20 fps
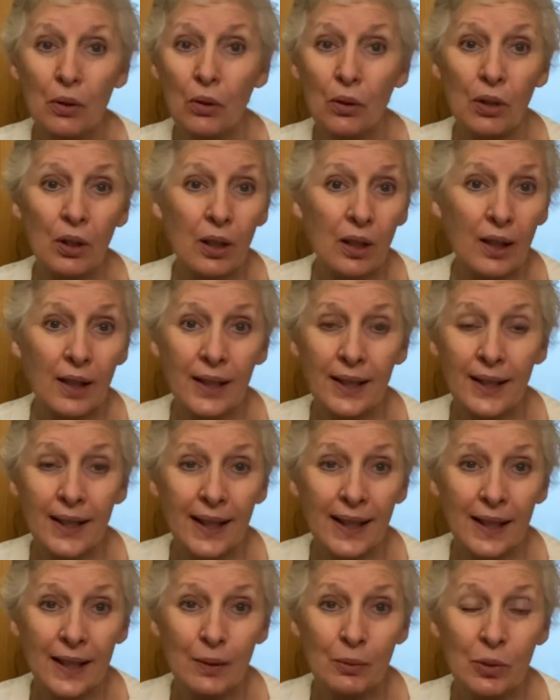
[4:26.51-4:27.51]
or on
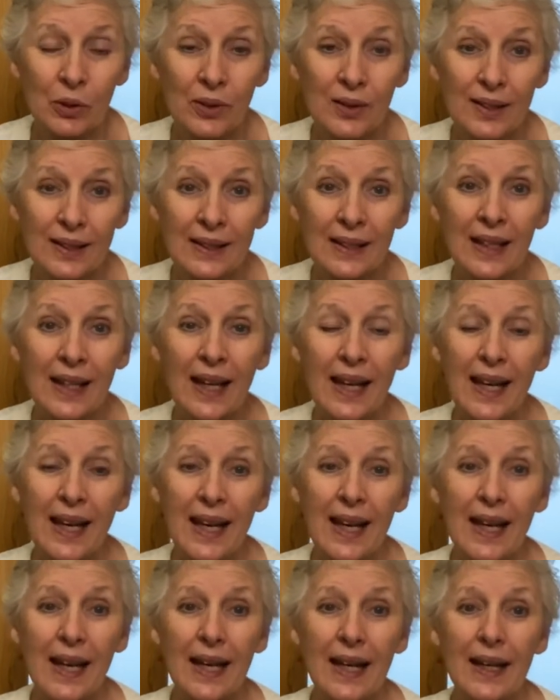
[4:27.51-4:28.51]
animals.
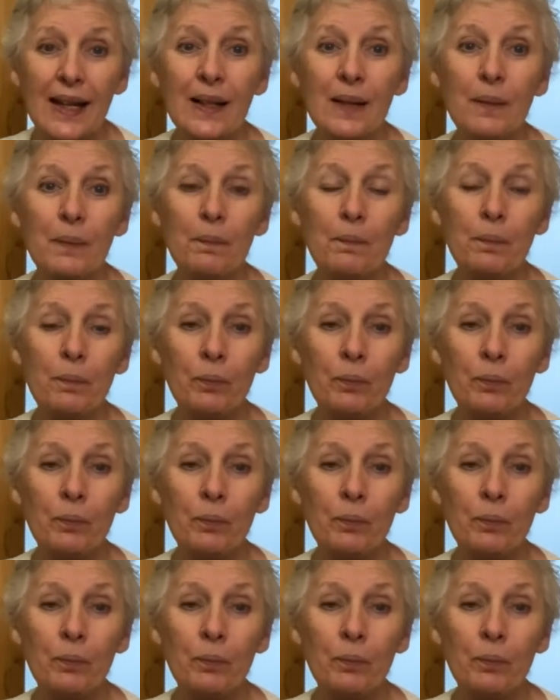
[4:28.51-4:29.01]
And